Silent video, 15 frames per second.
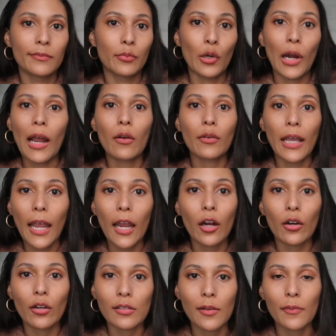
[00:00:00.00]
brown
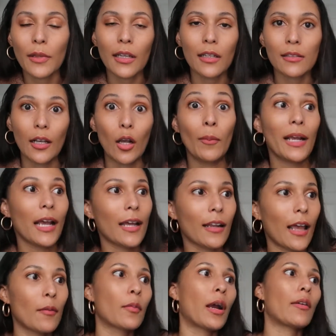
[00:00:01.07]
hair or something, it's like, oh my god,
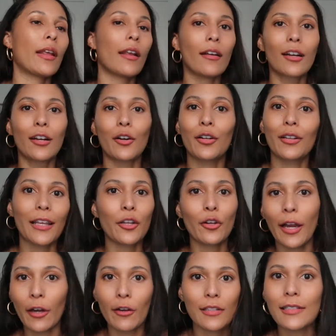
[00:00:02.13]
I have brown hair, or like
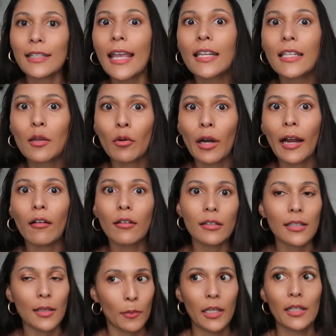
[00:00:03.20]
your hair is sandy brown,
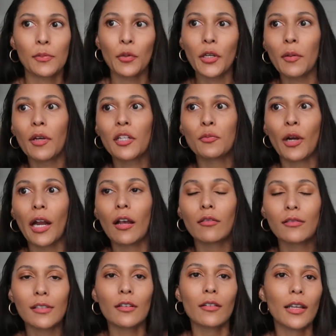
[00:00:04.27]
it's like, but it's pretty much
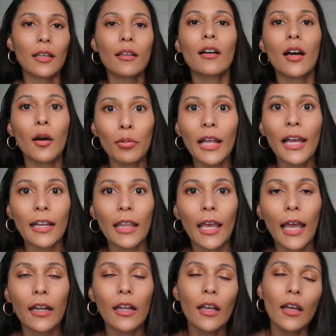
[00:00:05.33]
brown, so like apply to
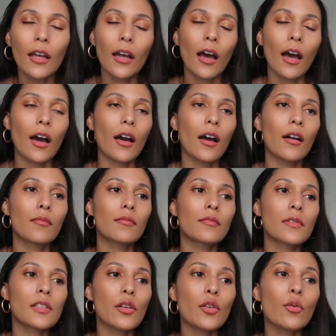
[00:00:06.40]
that. Um,
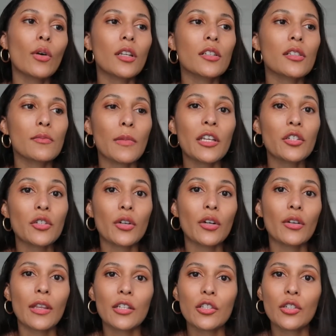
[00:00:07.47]
so you want to just make
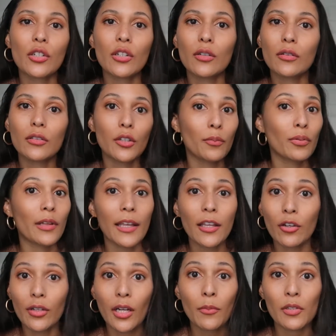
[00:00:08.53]
sure that you're you're playing
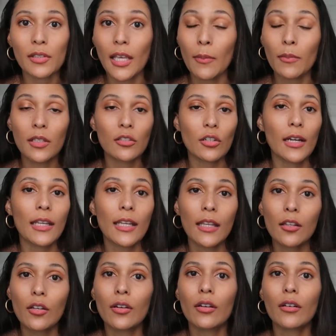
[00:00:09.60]
your numbers game, trying to
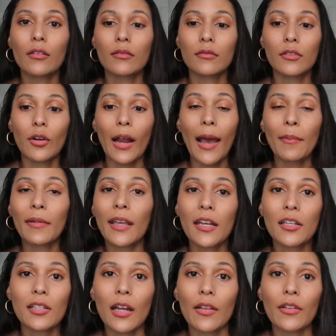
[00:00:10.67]
get your your
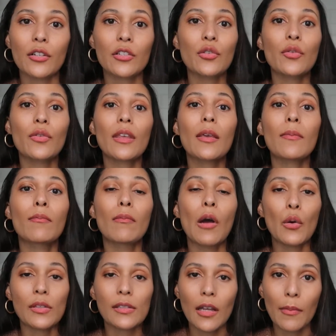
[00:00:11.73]
application out there to the
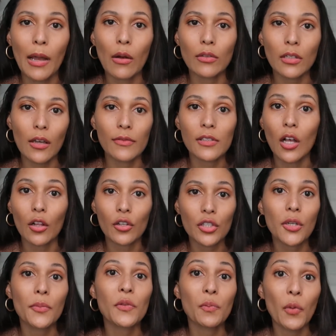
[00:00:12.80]
most amount of
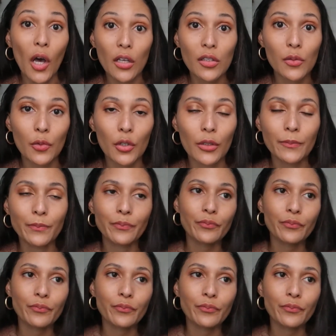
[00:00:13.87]
scholarships possible.